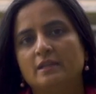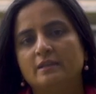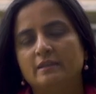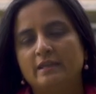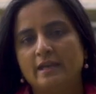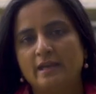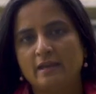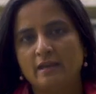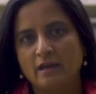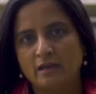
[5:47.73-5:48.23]

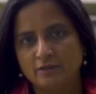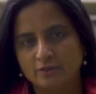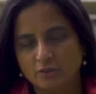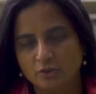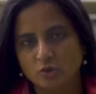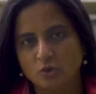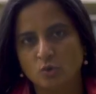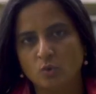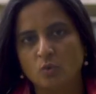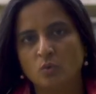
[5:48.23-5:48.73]
they
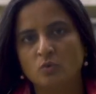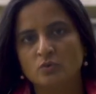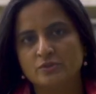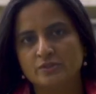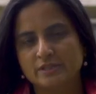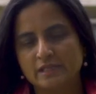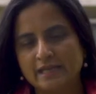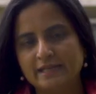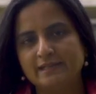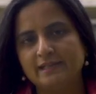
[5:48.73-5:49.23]
undergo
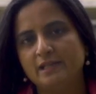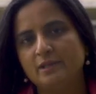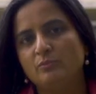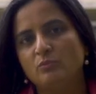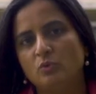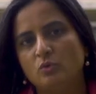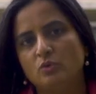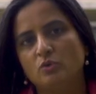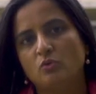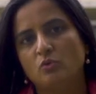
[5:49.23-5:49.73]
slightly
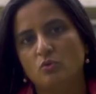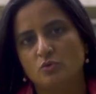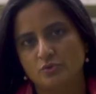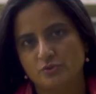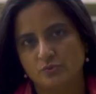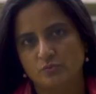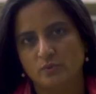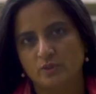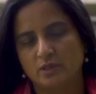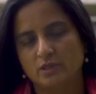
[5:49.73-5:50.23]
more
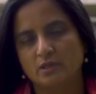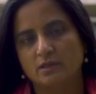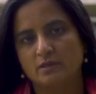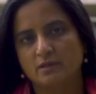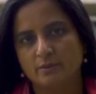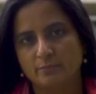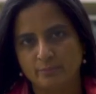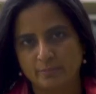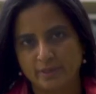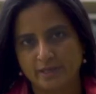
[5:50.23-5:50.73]
coursework
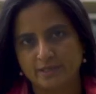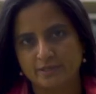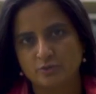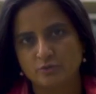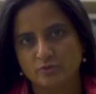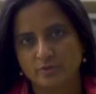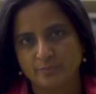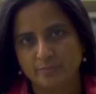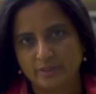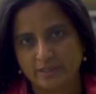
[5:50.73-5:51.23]
compared to
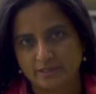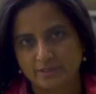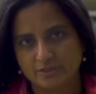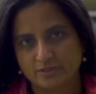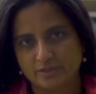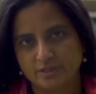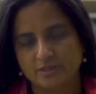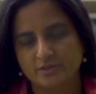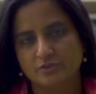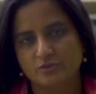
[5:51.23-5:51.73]
the
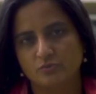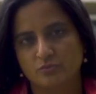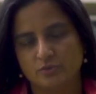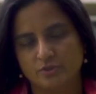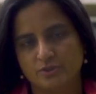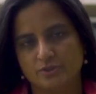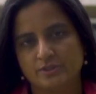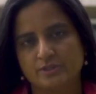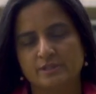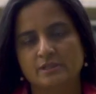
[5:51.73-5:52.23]
PhD
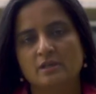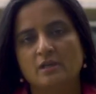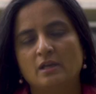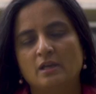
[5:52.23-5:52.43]
students.